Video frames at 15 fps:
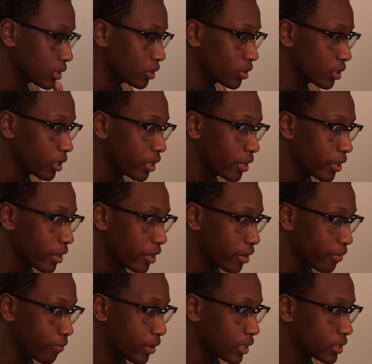Look, if
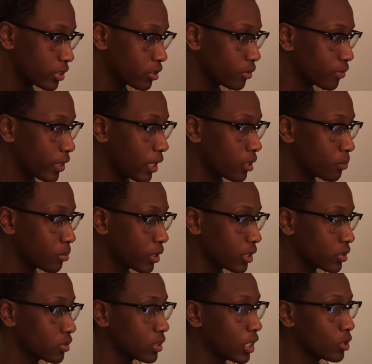I turn off
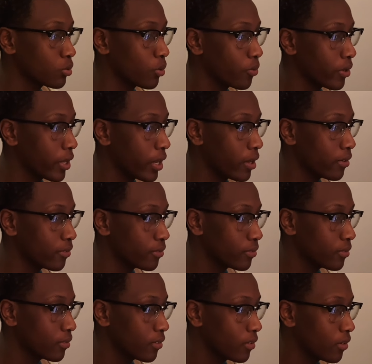calibration, that's what we have
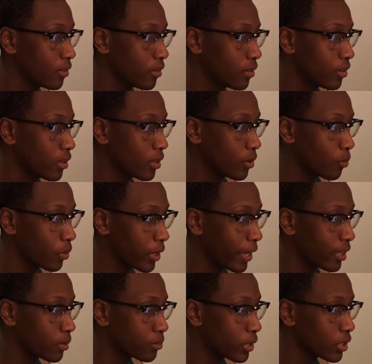with
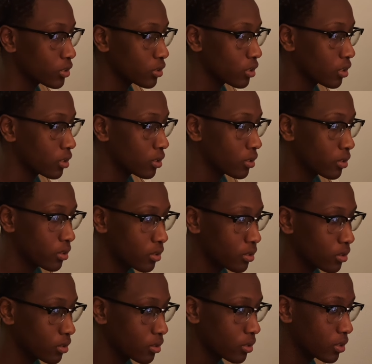calibration on.
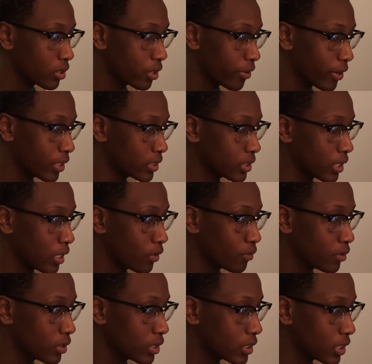Crazy, and I've
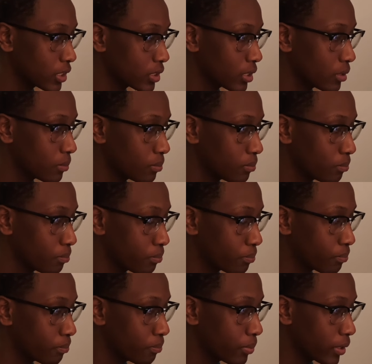only touched up,
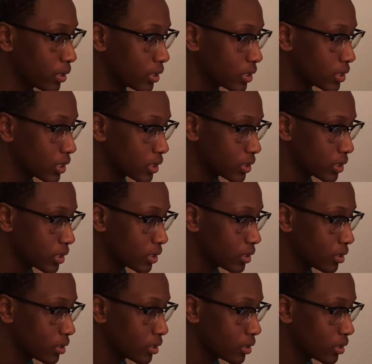barely touched it.